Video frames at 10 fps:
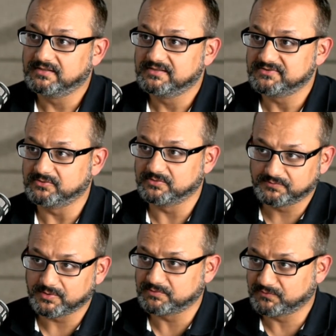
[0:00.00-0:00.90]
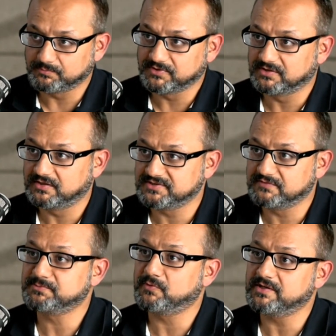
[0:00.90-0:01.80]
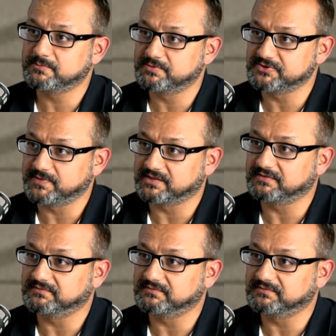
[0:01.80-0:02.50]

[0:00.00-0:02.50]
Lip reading: So from the service provider perspective.